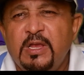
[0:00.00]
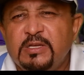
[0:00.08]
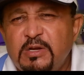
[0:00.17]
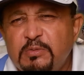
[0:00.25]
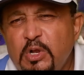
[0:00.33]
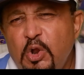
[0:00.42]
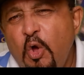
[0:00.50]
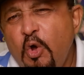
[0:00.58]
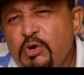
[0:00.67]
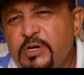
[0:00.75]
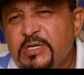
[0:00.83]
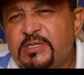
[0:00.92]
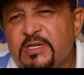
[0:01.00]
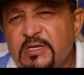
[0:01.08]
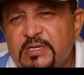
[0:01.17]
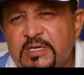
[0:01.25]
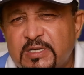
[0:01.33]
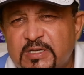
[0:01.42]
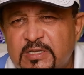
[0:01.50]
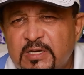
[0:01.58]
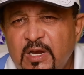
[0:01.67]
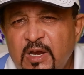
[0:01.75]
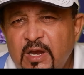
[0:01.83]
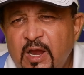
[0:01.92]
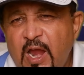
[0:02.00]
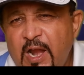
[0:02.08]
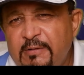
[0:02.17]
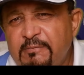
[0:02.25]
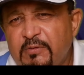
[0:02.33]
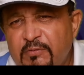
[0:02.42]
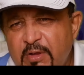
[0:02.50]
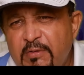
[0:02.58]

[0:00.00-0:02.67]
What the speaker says: These were long distances, and